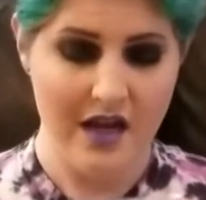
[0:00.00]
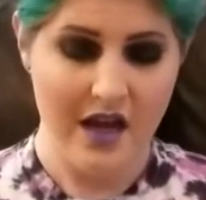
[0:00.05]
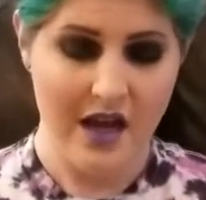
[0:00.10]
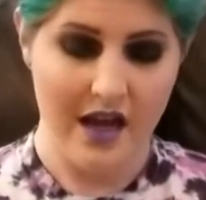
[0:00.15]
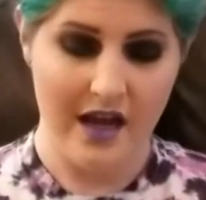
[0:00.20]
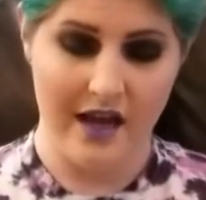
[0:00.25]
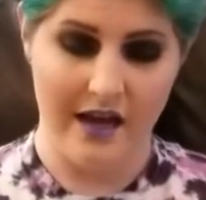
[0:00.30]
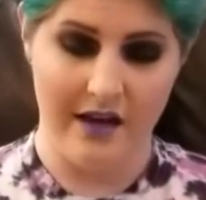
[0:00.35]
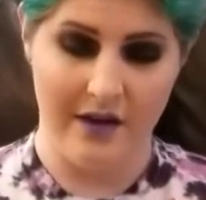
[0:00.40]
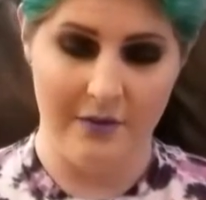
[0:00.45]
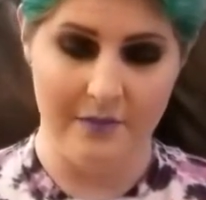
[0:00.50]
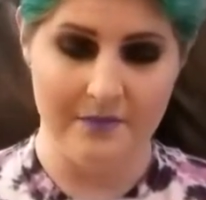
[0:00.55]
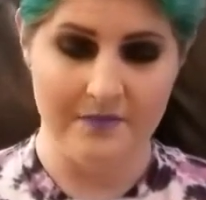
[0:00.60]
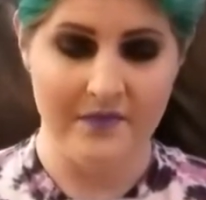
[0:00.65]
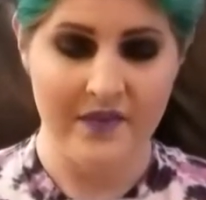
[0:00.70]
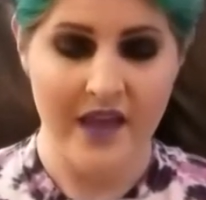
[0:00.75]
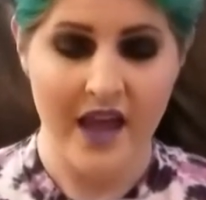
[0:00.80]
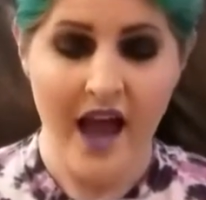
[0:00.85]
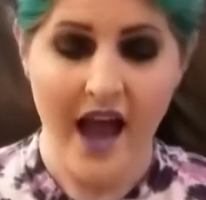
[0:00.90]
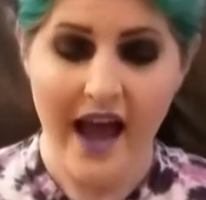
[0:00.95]

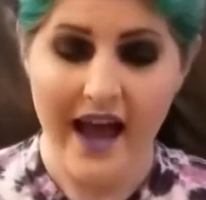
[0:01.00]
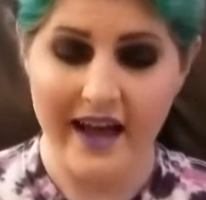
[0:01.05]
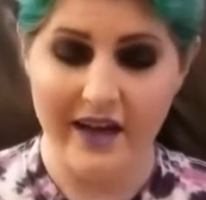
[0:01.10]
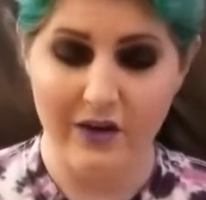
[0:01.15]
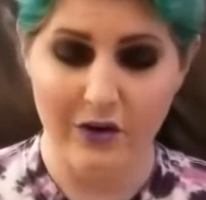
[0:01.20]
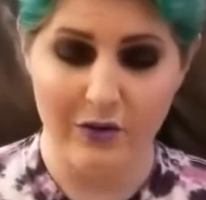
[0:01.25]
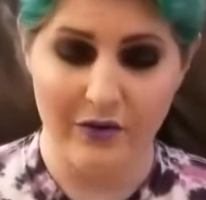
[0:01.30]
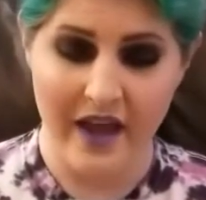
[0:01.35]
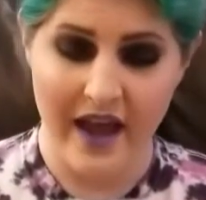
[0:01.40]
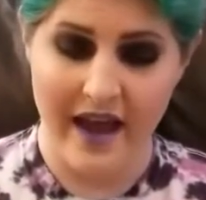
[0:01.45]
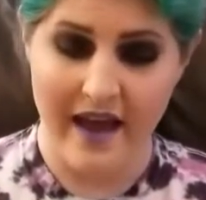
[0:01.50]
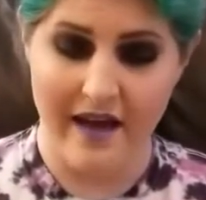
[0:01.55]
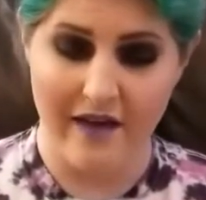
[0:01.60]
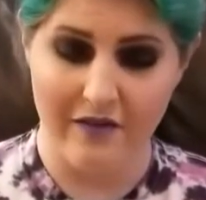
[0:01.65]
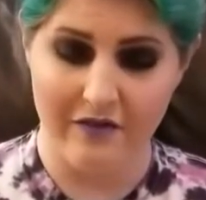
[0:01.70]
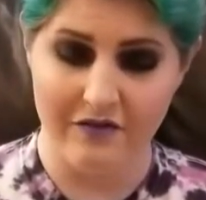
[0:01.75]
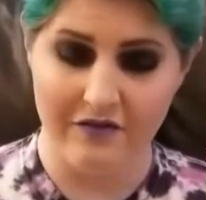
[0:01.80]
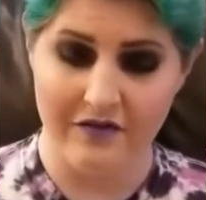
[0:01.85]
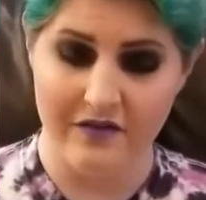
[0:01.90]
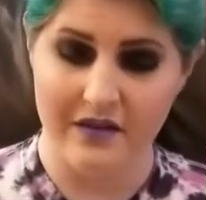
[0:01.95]
I don't
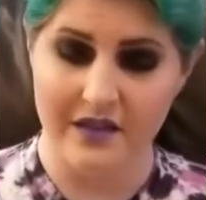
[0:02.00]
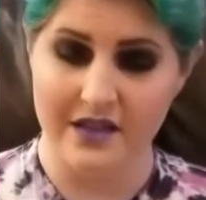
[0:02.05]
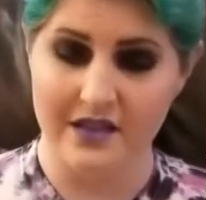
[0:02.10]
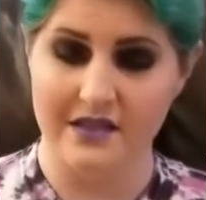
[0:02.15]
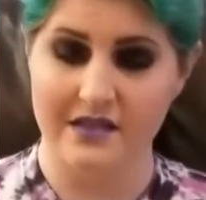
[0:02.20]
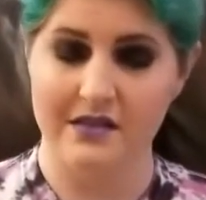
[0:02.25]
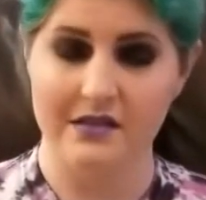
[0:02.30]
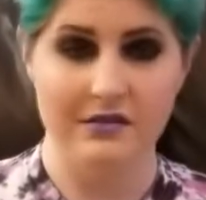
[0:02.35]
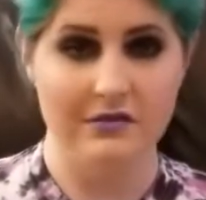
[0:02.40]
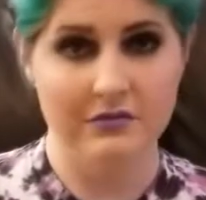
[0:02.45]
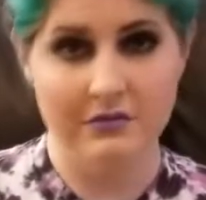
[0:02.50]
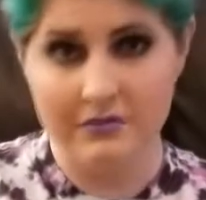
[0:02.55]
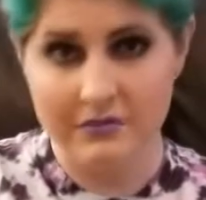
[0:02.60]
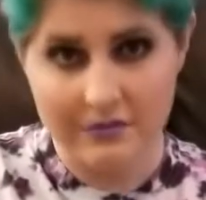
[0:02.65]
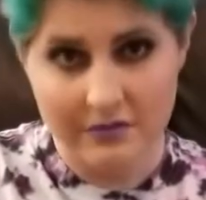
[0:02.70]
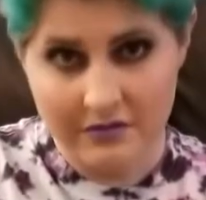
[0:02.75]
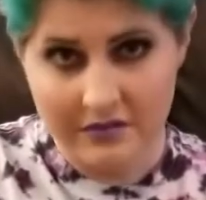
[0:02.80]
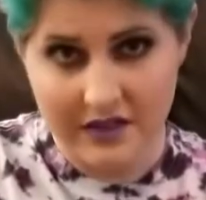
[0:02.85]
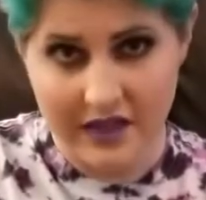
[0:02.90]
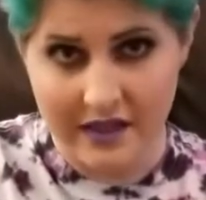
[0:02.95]
have this
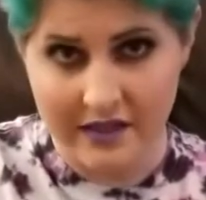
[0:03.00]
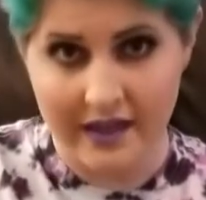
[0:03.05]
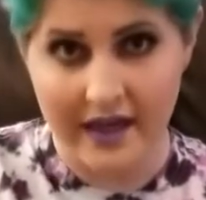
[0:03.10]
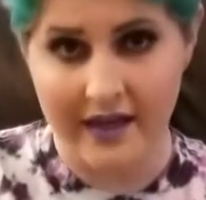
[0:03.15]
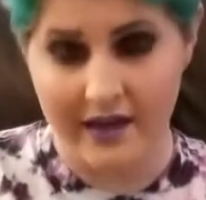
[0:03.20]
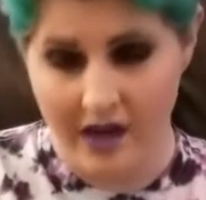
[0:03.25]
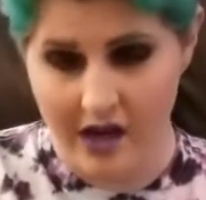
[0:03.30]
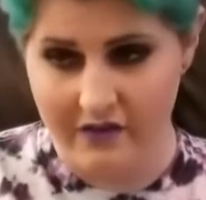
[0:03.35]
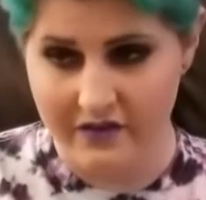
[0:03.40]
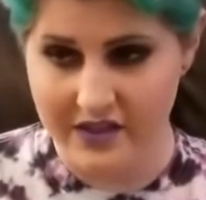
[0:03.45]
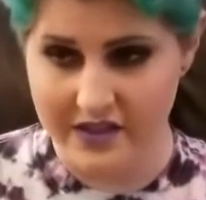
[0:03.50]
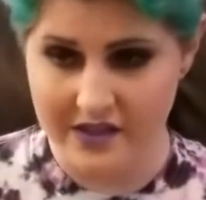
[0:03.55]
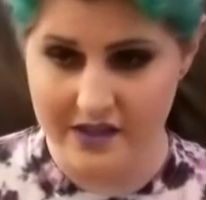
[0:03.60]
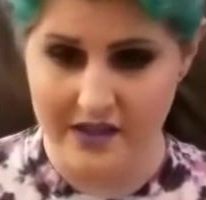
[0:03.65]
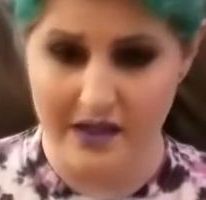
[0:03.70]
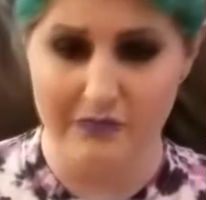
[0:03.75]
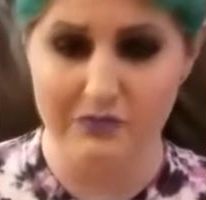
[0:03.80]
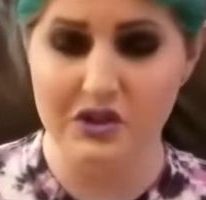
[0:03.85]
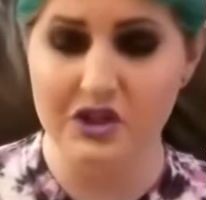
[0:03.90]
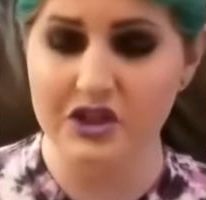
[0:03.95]
done yet, obviously.
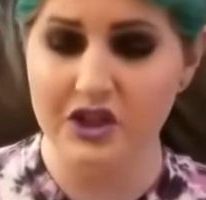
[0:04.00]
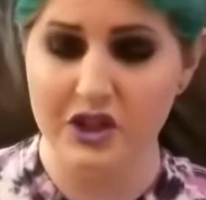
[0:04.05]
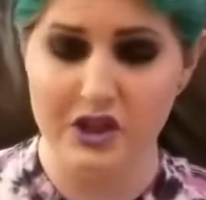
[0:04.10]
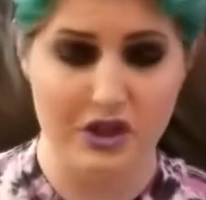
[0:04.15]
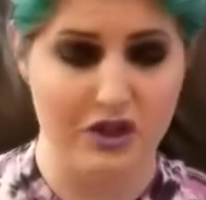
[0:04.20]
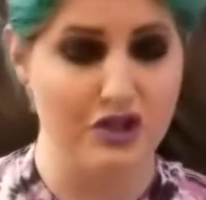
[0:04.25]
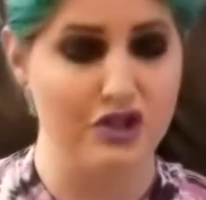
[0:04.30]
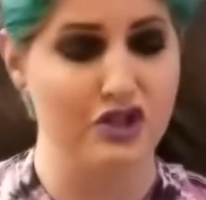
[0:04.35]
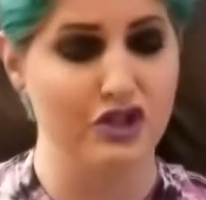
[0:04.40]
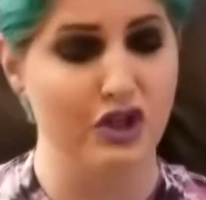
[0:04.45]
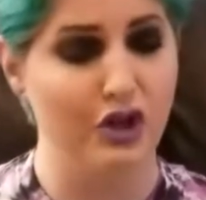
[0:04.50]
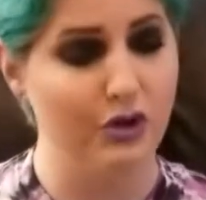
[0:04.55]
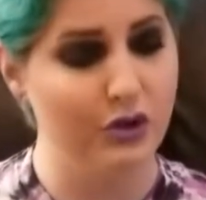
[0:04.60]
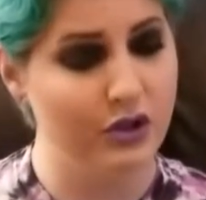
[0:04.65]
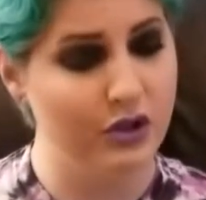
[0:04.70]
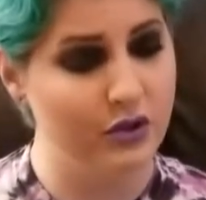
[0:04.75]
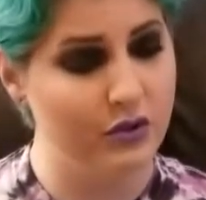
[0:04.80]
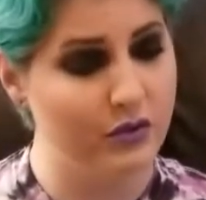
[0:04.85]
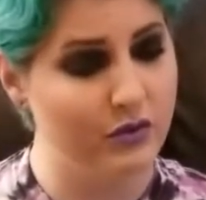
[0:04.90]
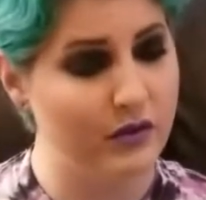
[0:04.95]
I'm just gonna show
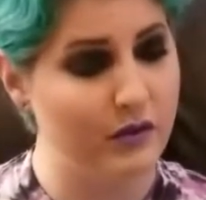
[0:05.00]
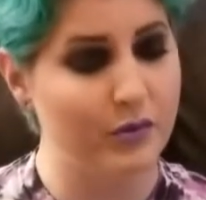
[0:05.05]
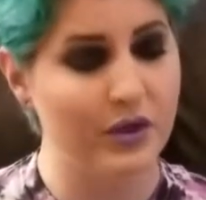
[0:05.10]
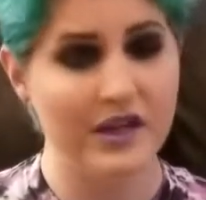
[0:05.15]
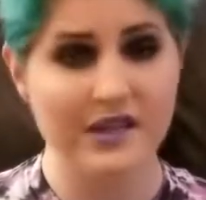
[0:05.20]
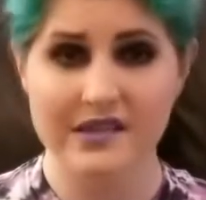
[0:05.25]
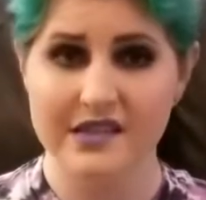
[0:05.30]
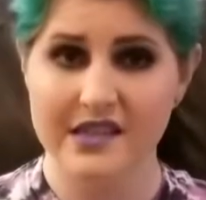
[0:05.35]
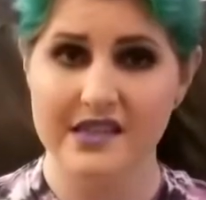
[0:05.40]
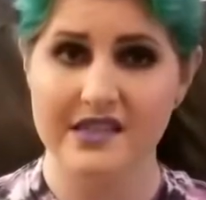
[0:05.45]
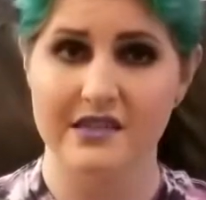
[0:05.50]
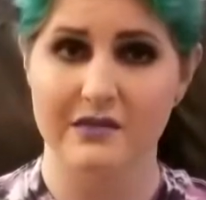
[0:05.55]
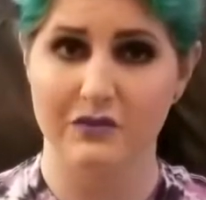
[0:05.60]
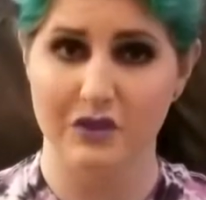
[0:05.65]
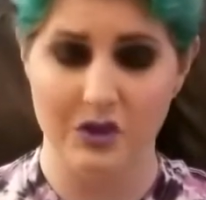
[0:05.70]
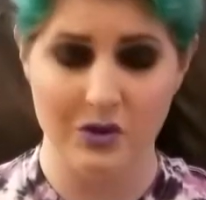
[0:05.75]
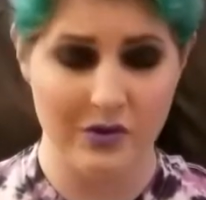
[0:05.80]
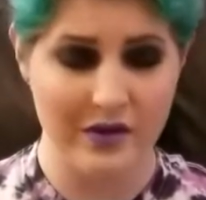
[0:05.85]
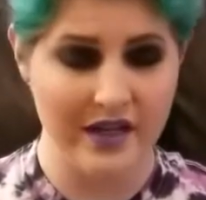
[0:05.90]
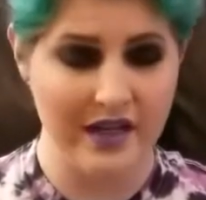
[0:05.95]
you the process of
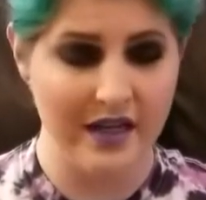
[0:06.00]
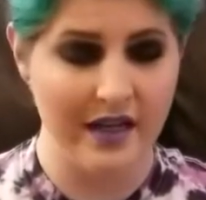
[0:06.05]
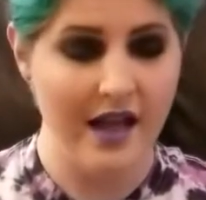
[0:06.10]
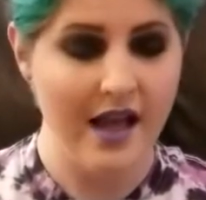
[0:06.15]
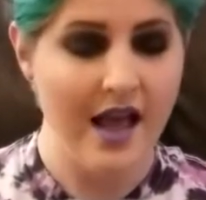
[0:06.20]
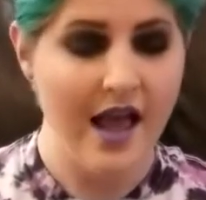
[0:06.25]
doing it.